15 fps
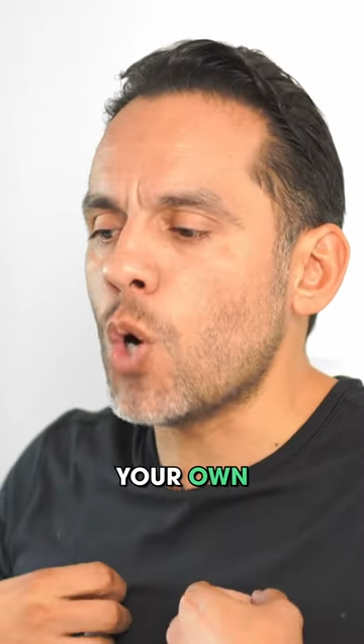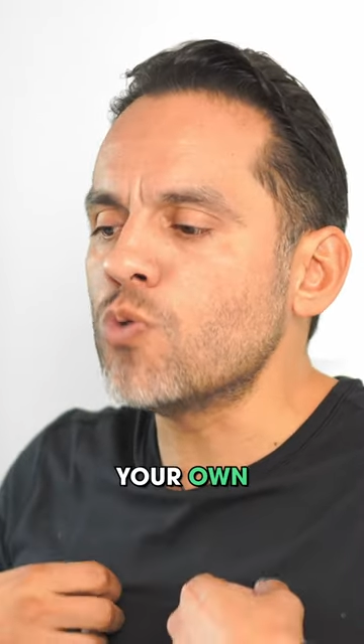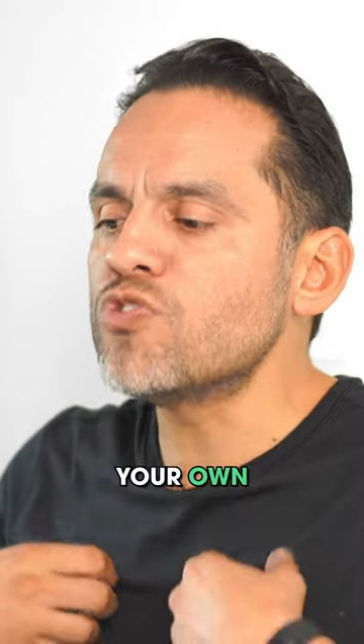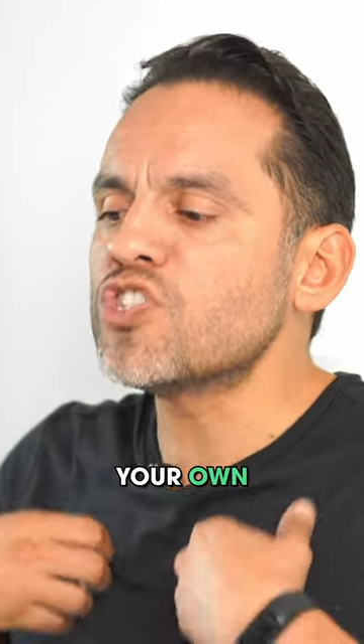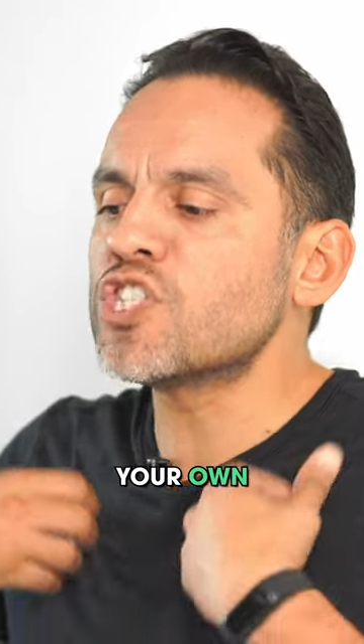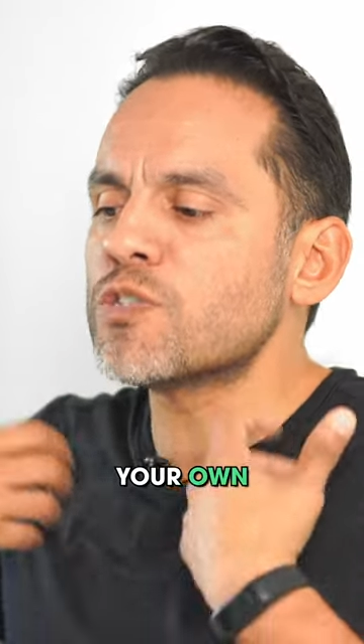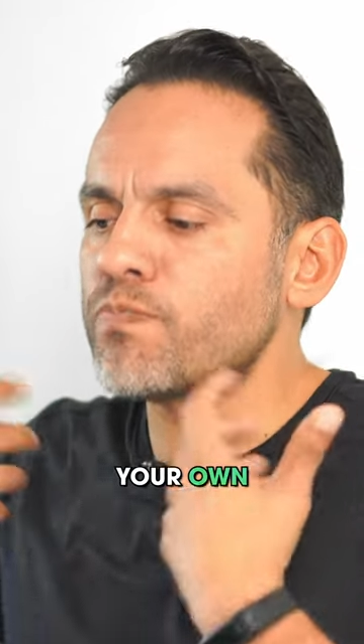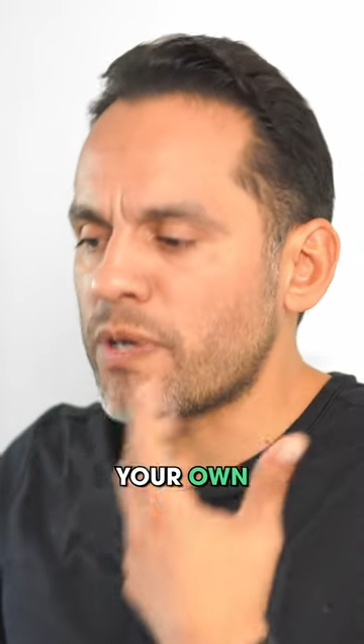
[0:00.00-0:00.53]

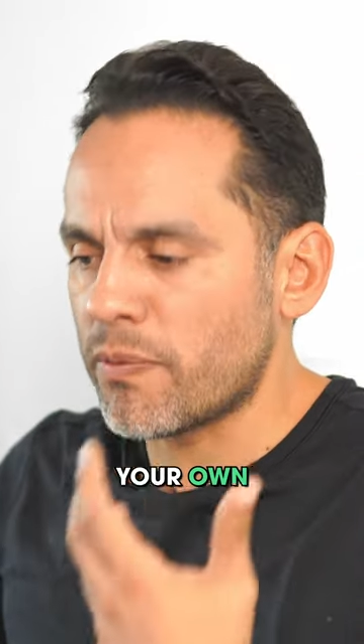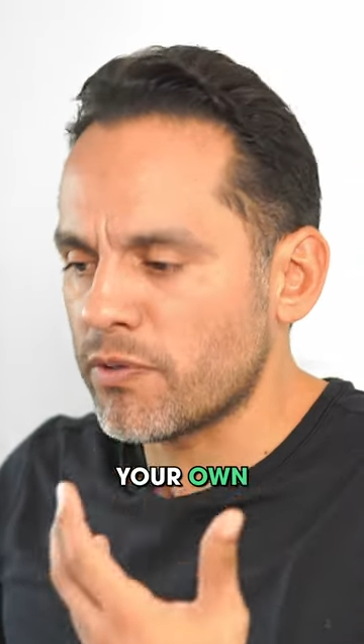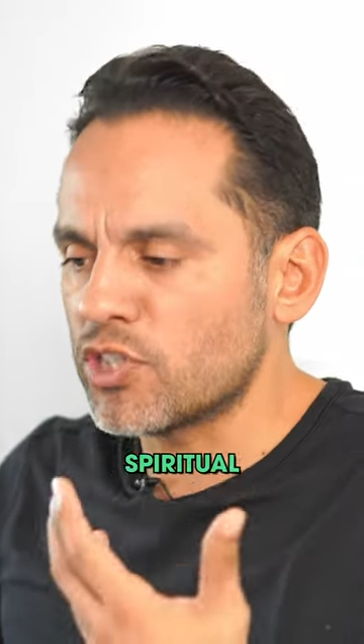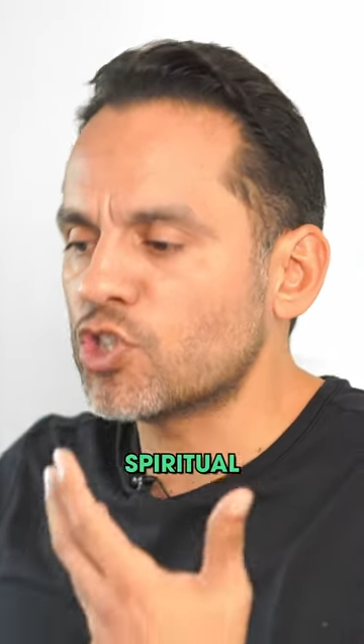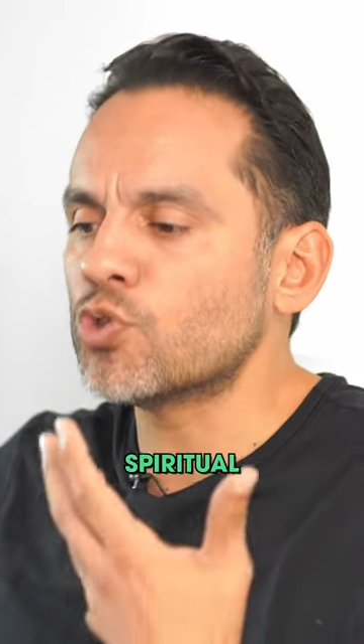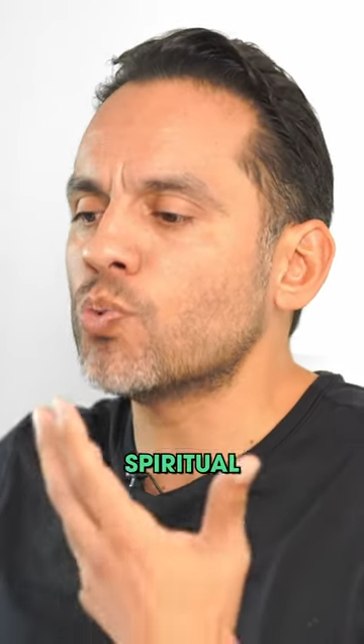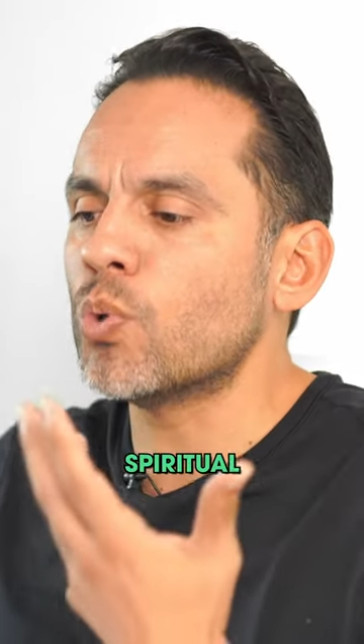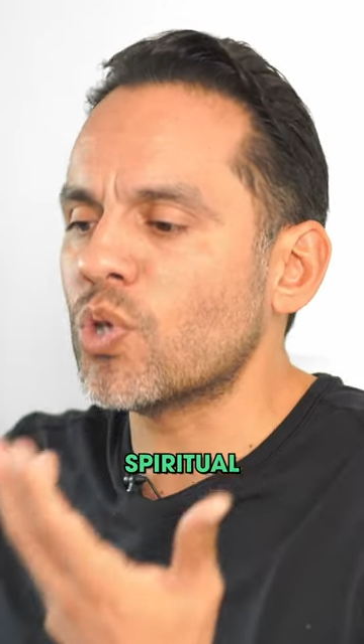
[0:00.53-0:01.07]
own
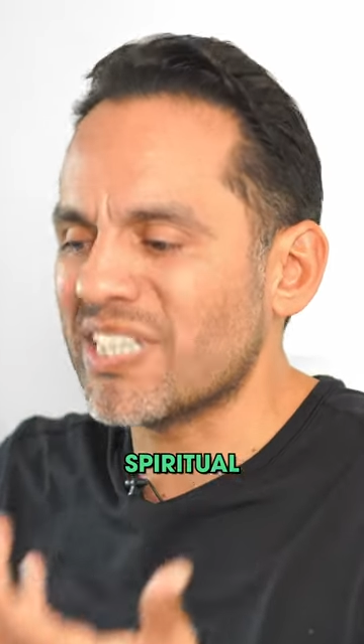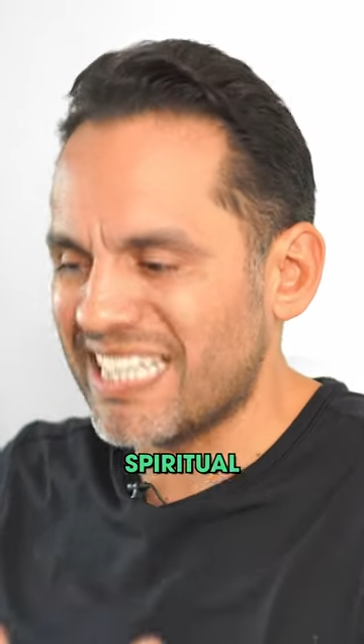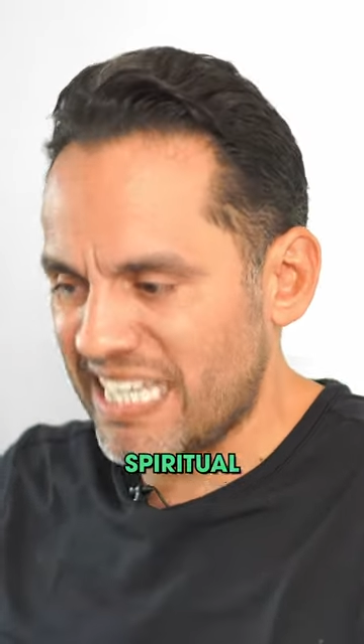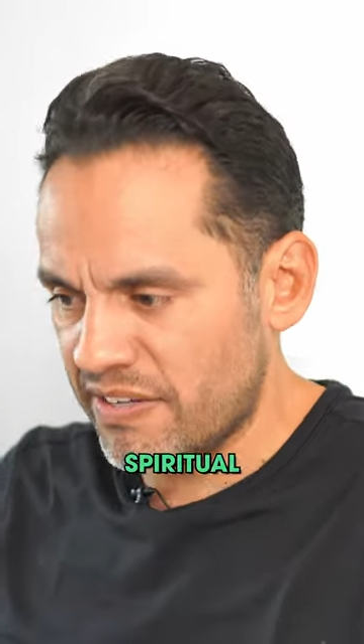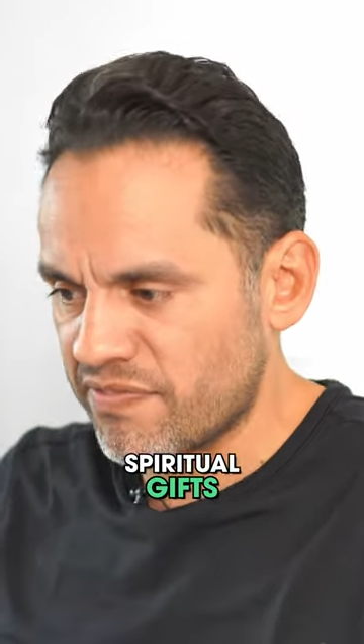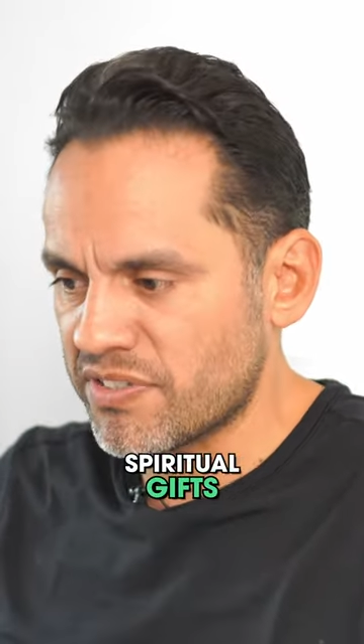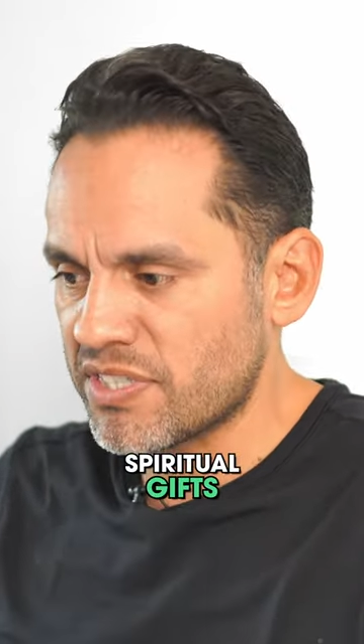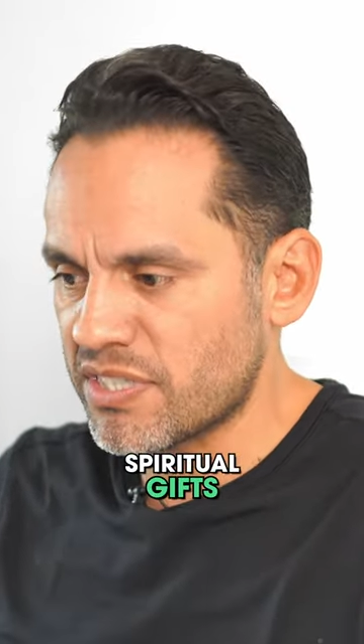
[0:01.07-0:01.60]
spiritual
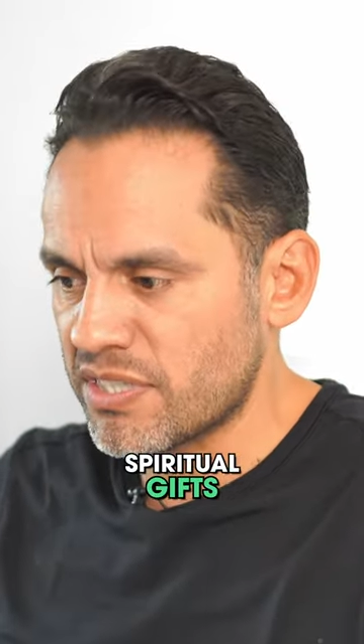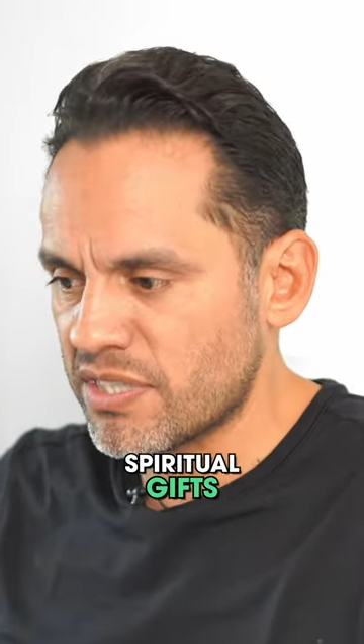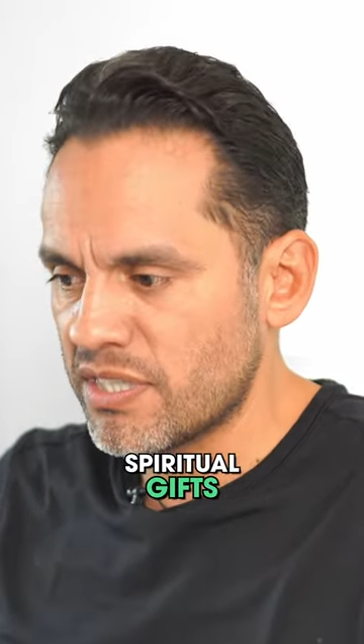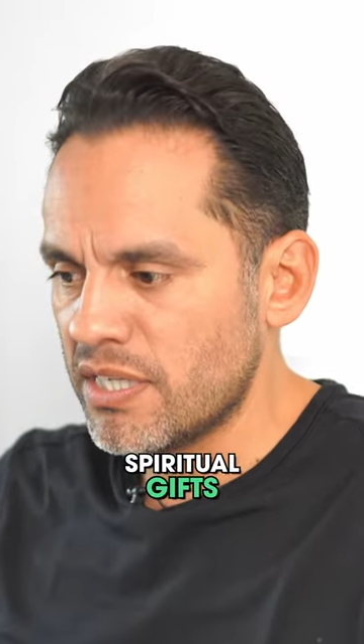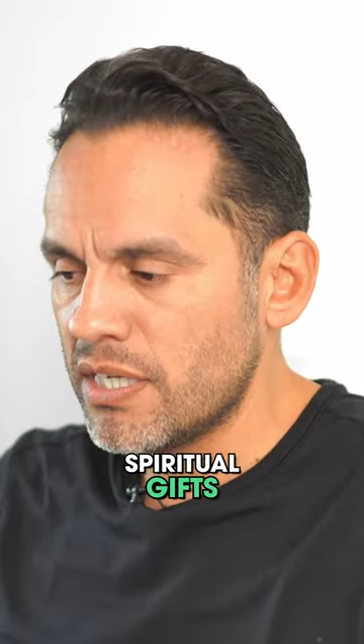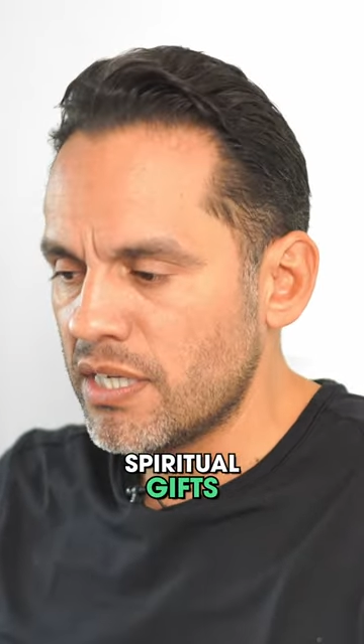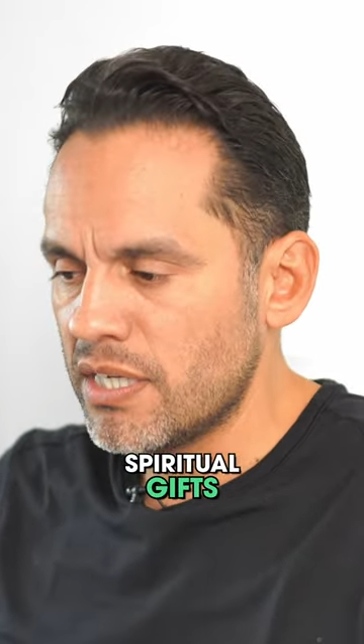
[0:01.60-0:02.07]
gifts.